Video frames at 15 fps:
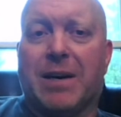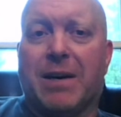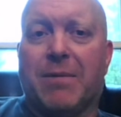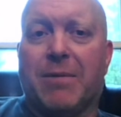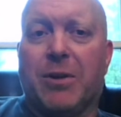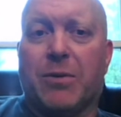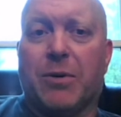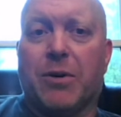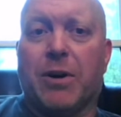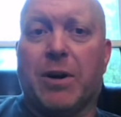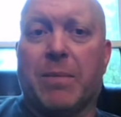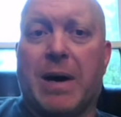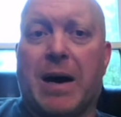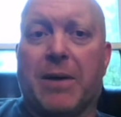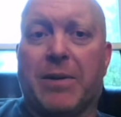
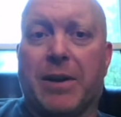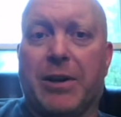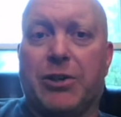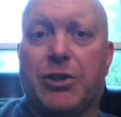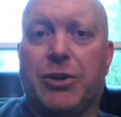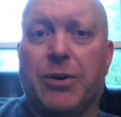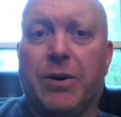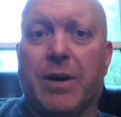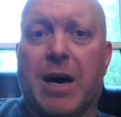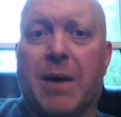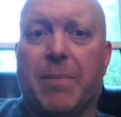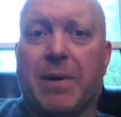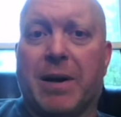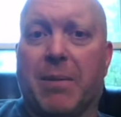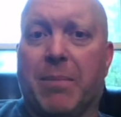So uh,
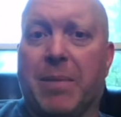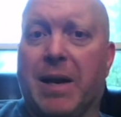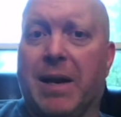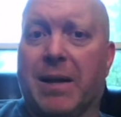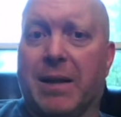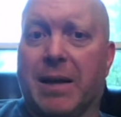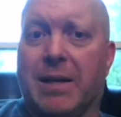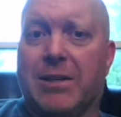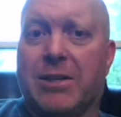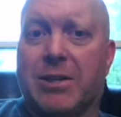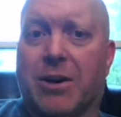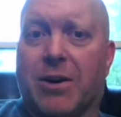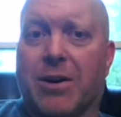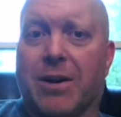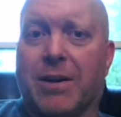you'd have to you
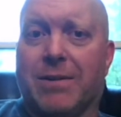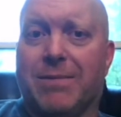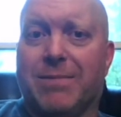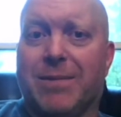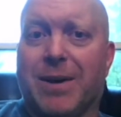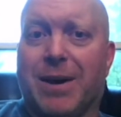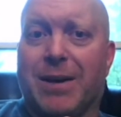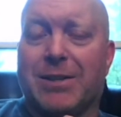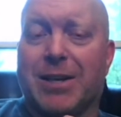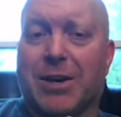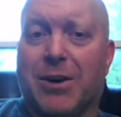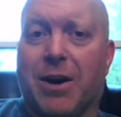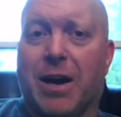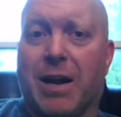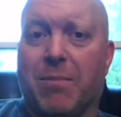threw it in your mouth and you chew
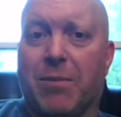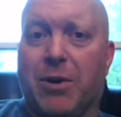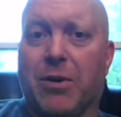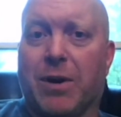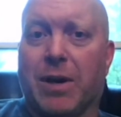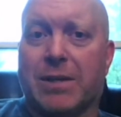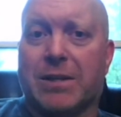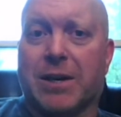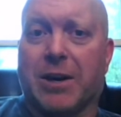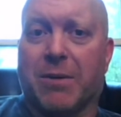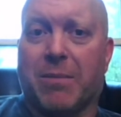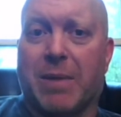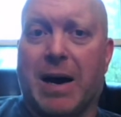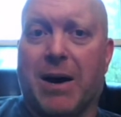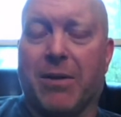it up, and it immediately
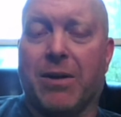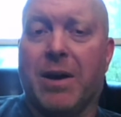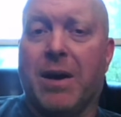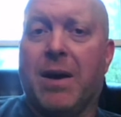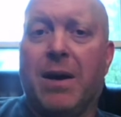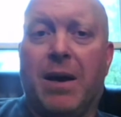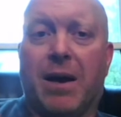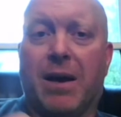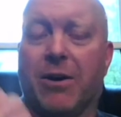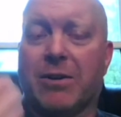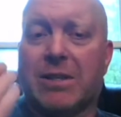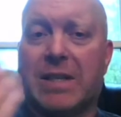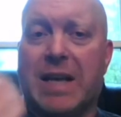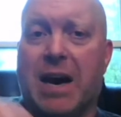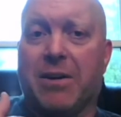started uh,
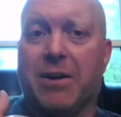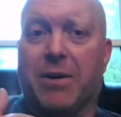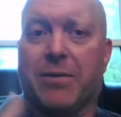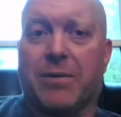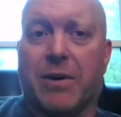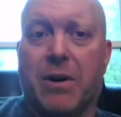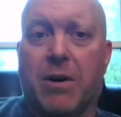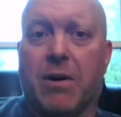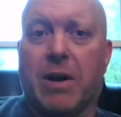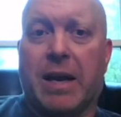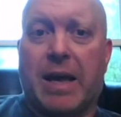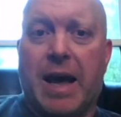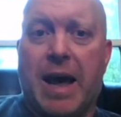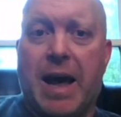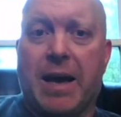secreting mucus
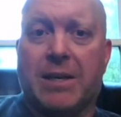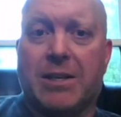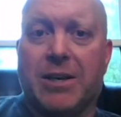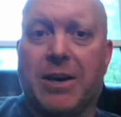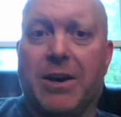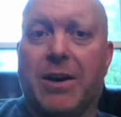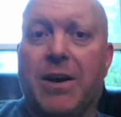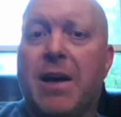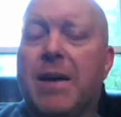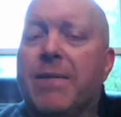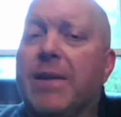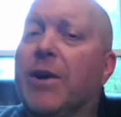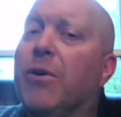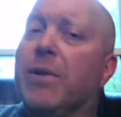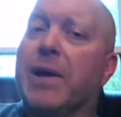in your mouth.
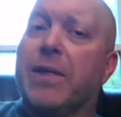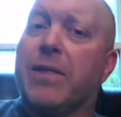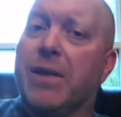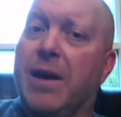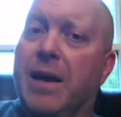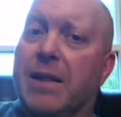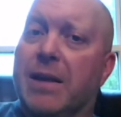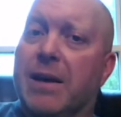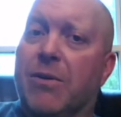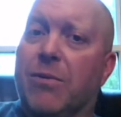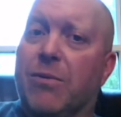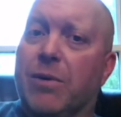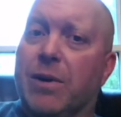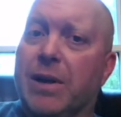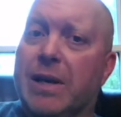It goes down your
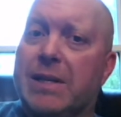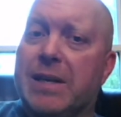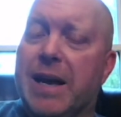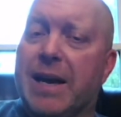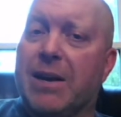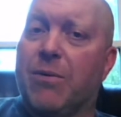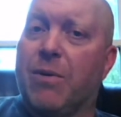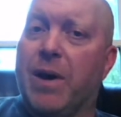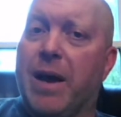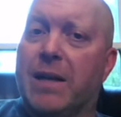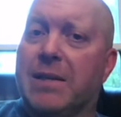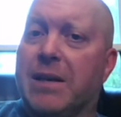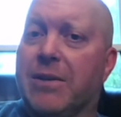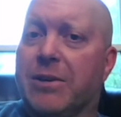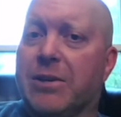throat. It gags you.
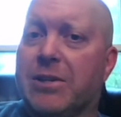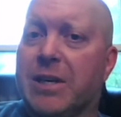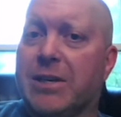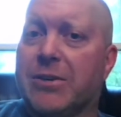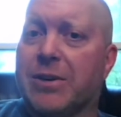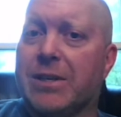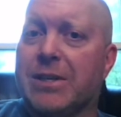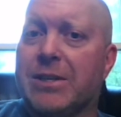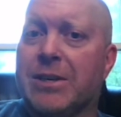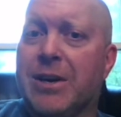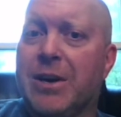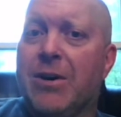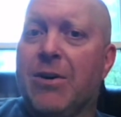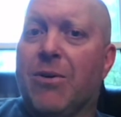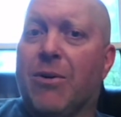The only thing
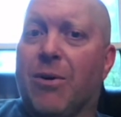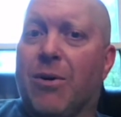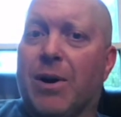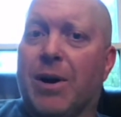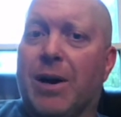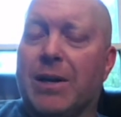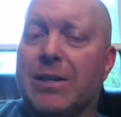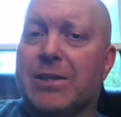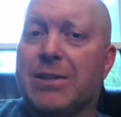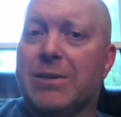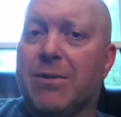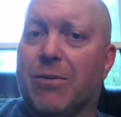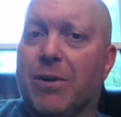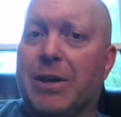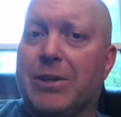that'll really take it
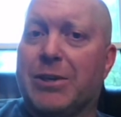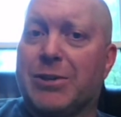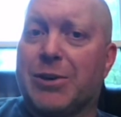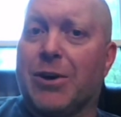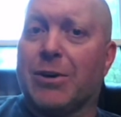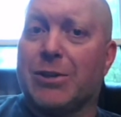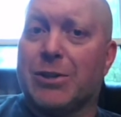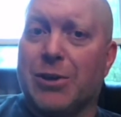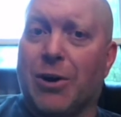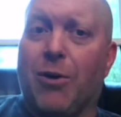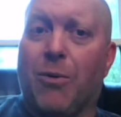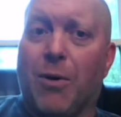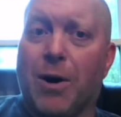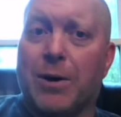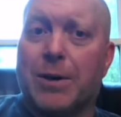away is either
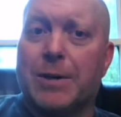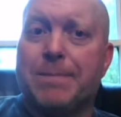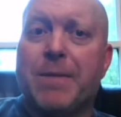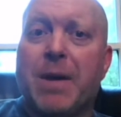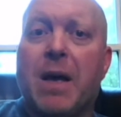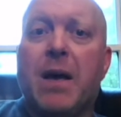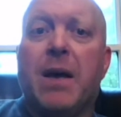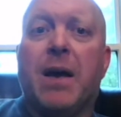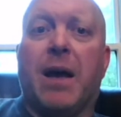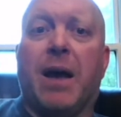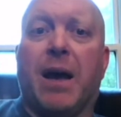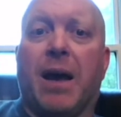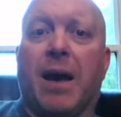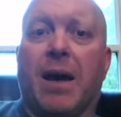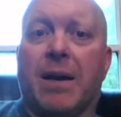citrus or uh,
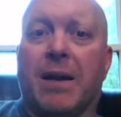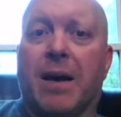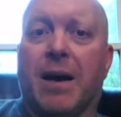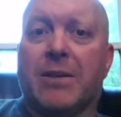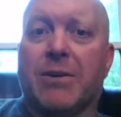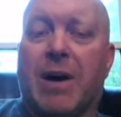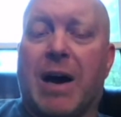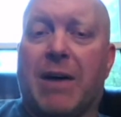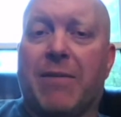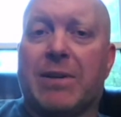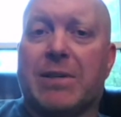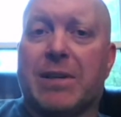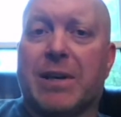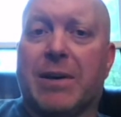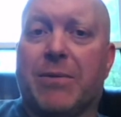really strong
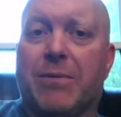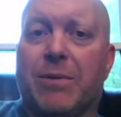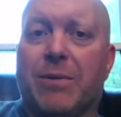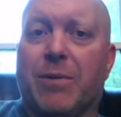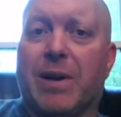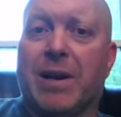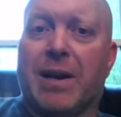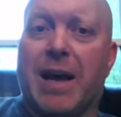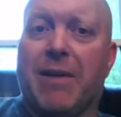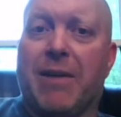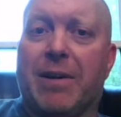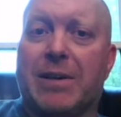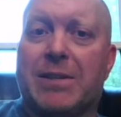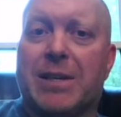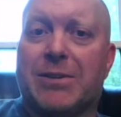salt water.
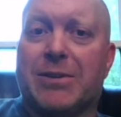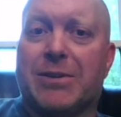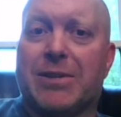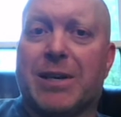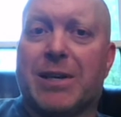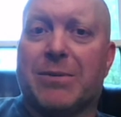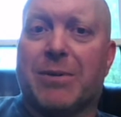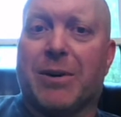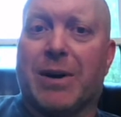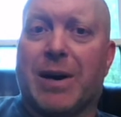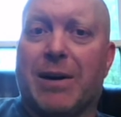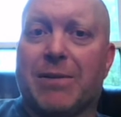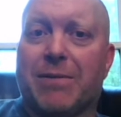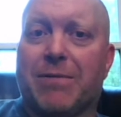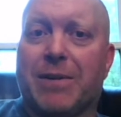And uh, so
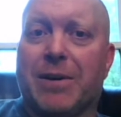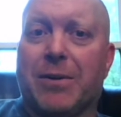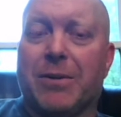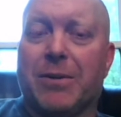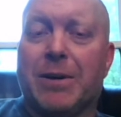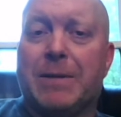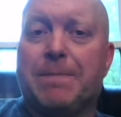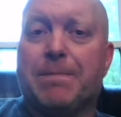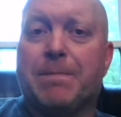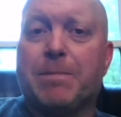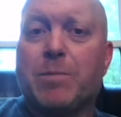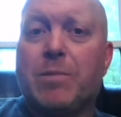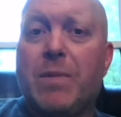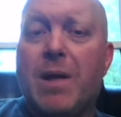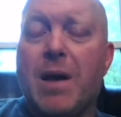obviously we
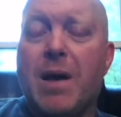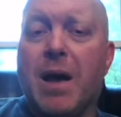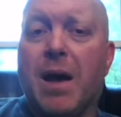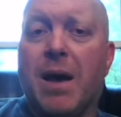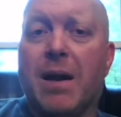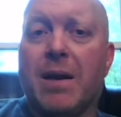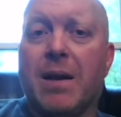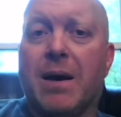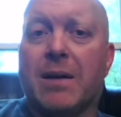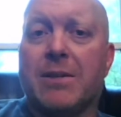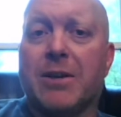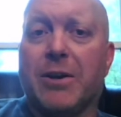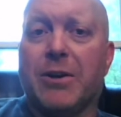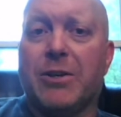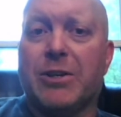didn't have any citrus because
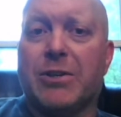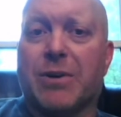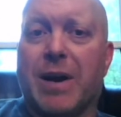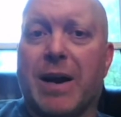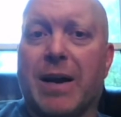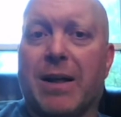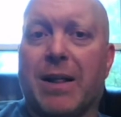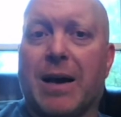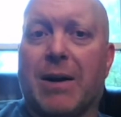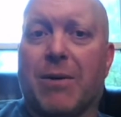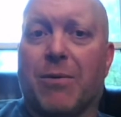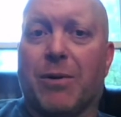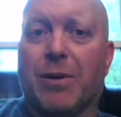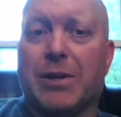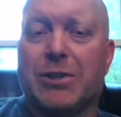we were out in the field
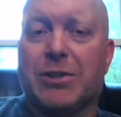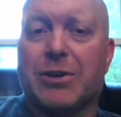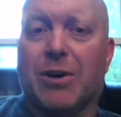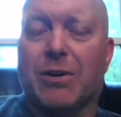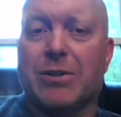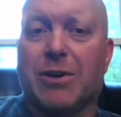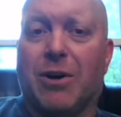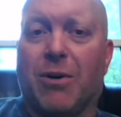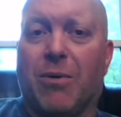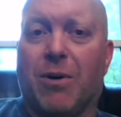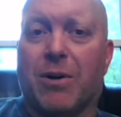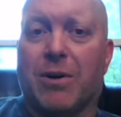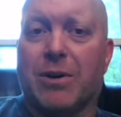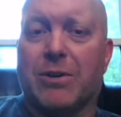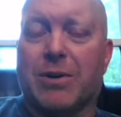and
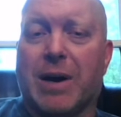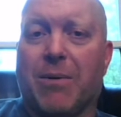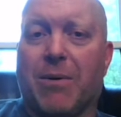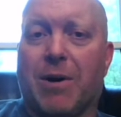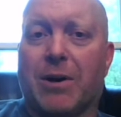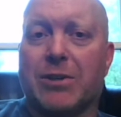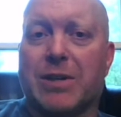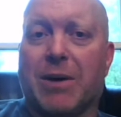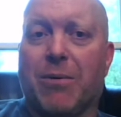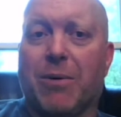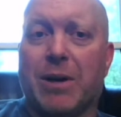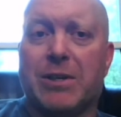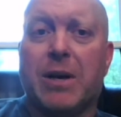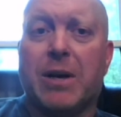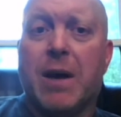uh, so you just drank a
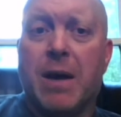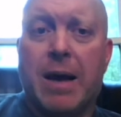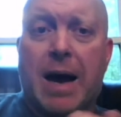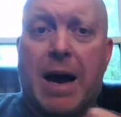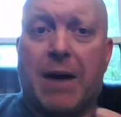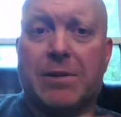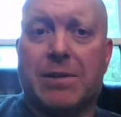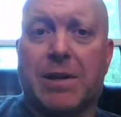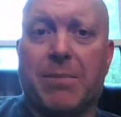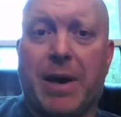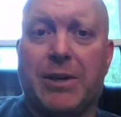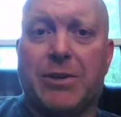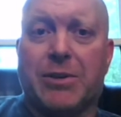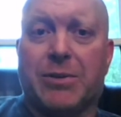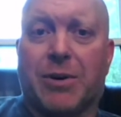lot of really strong
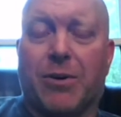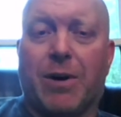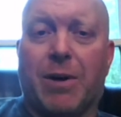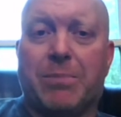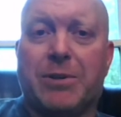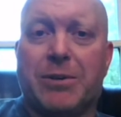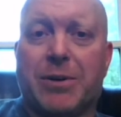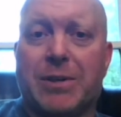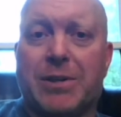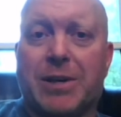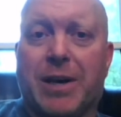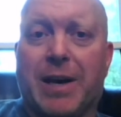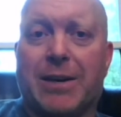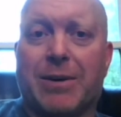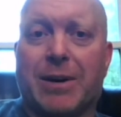salt water to try to wash
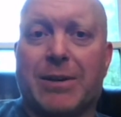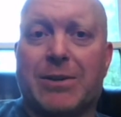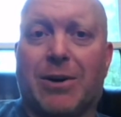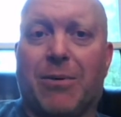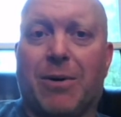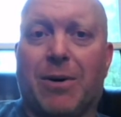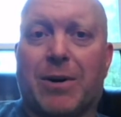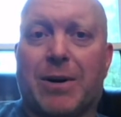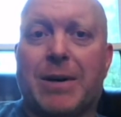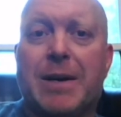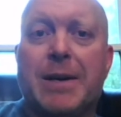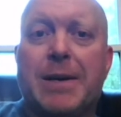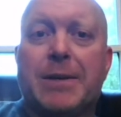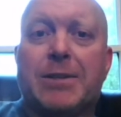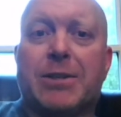out, which
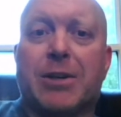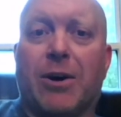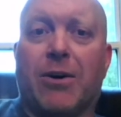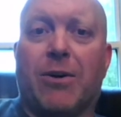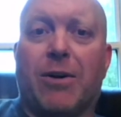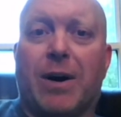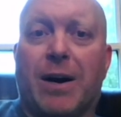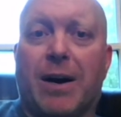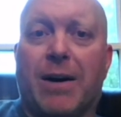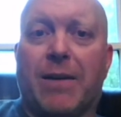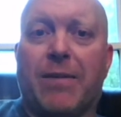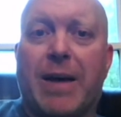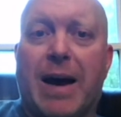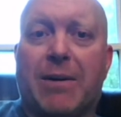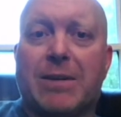obviously made you throw up too
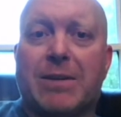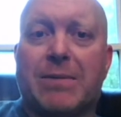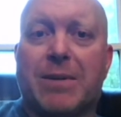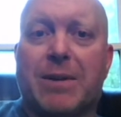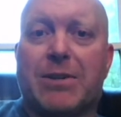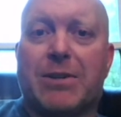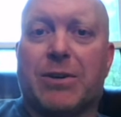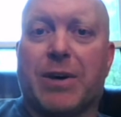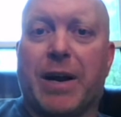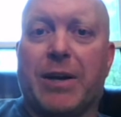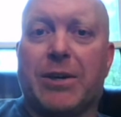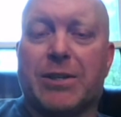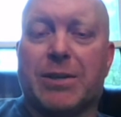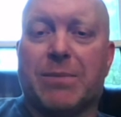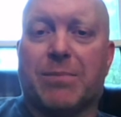because you can't drink salt
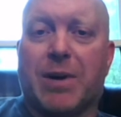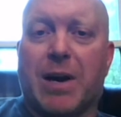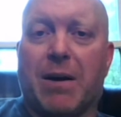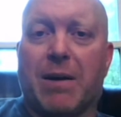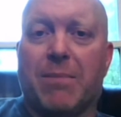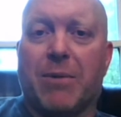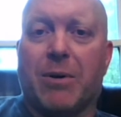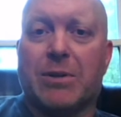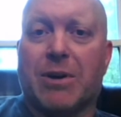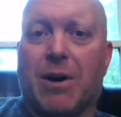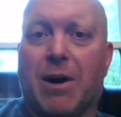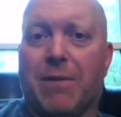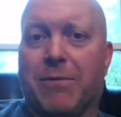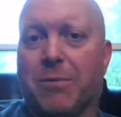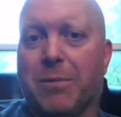water. So
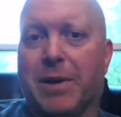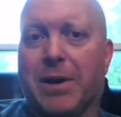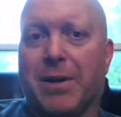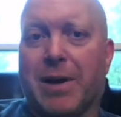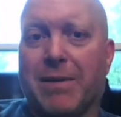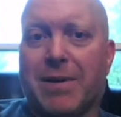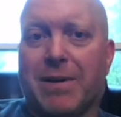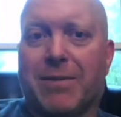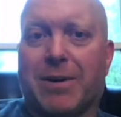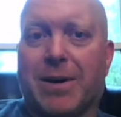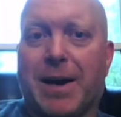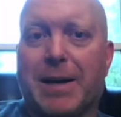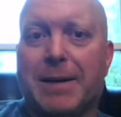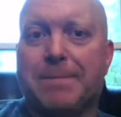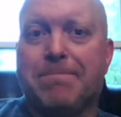uh, that was the
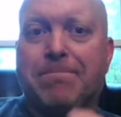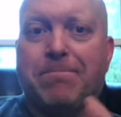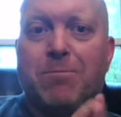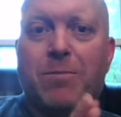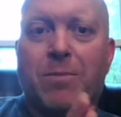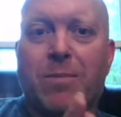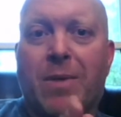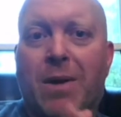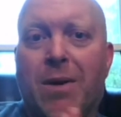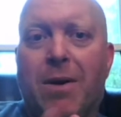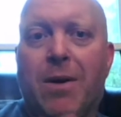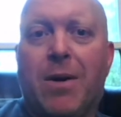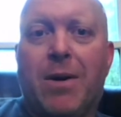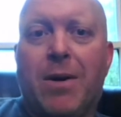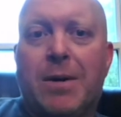strangest and probably
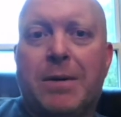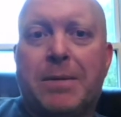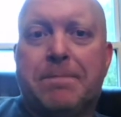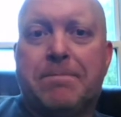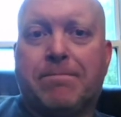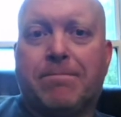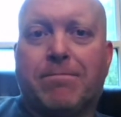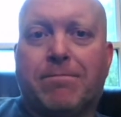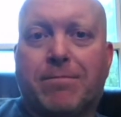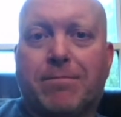most awful meal I've